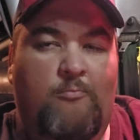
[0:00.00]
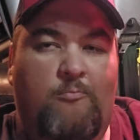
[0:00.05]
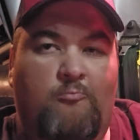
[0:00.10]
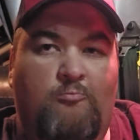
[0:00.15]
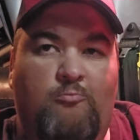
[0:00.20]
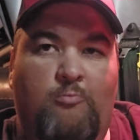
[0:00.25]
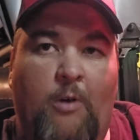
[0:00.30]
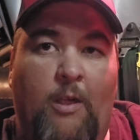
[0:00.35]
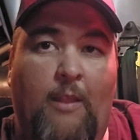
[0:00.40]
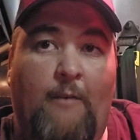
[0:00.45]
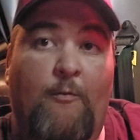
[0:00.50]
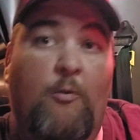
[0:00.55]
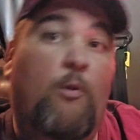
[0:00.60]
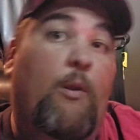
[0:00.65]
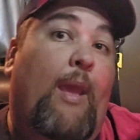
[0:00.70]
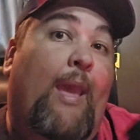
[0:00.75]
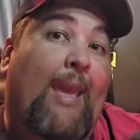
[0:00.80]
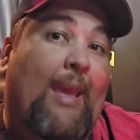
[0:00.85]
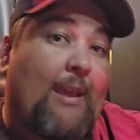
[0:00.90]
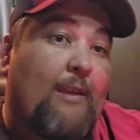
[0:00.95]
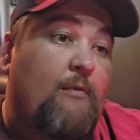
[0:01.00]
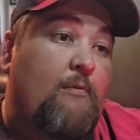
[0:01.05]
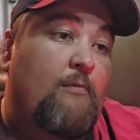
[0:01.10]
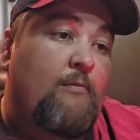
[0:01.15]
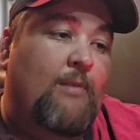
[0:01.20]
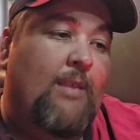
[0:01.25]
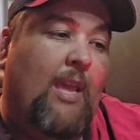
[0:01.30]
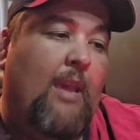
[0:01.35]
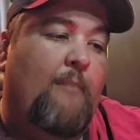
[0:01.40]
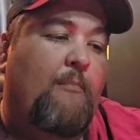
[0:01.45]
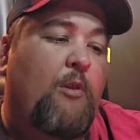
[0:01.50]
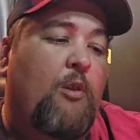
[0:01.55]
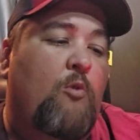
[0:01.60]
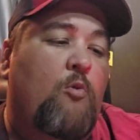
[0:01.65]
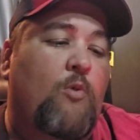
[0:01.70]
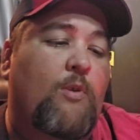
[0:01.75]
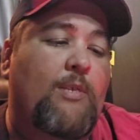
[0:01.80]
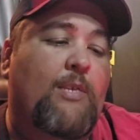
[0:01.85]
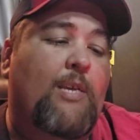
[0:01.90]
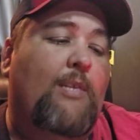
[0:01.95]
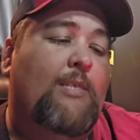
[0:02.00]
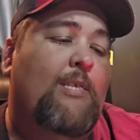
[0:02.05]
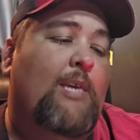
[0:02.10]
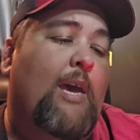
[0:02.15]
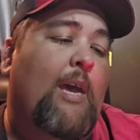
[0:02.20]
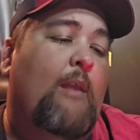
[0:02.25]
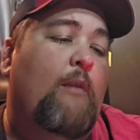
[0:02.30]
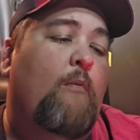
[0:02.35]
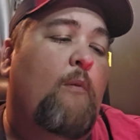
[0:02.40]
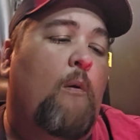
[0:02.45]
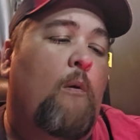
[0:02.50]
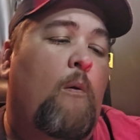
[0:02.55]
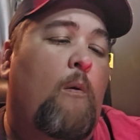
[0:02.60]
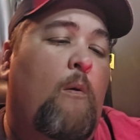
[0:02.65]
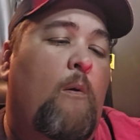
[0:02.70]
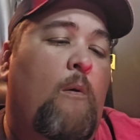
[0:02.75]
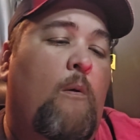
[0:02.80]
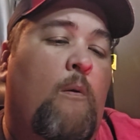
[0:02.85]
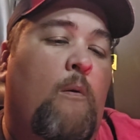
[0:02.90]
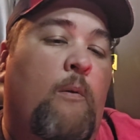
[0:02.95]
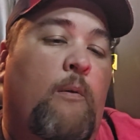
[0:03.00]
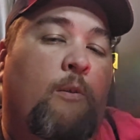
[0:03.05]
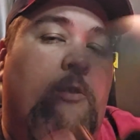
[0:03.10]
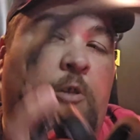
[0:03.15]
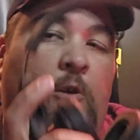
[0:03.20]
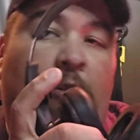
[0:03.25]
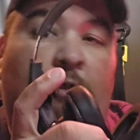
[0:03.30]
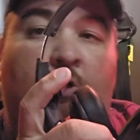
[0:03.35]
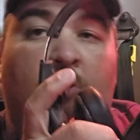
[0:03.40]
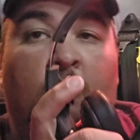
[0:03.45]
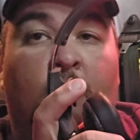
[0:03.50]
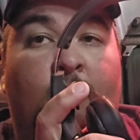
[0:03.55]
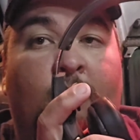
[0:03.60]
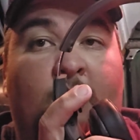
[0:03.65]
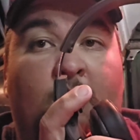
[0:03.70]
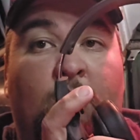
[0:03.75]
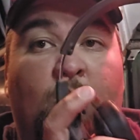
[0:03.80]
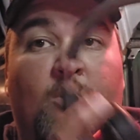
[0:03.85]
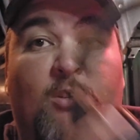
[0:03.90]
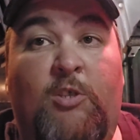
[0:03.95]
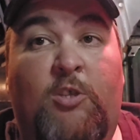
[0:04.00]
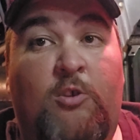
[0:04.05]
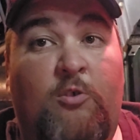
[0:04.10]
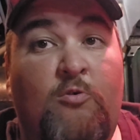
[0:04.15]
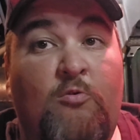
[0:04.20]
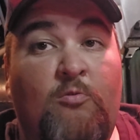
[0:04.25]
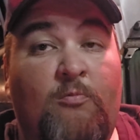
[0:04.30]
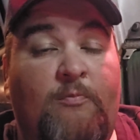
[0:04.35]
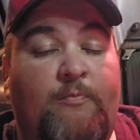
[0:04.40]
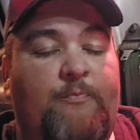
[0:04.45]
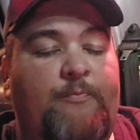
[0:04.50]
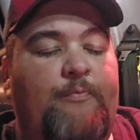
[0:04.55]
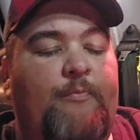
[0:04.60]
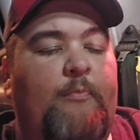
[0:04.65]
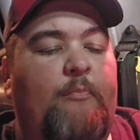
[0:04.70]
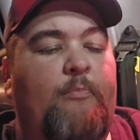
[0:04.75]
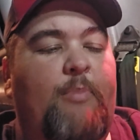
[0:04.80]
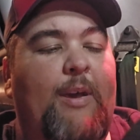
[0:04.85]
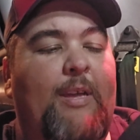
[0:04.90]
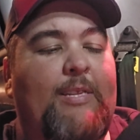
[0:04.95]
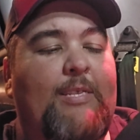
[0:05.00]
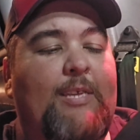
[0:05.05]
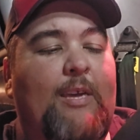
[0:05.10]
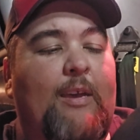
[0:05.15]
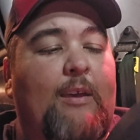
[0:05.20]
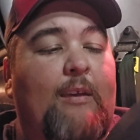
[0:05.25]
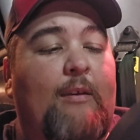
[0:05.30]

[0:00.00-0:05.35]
whatever and the ambient noise outside. You could do it with this one too. But,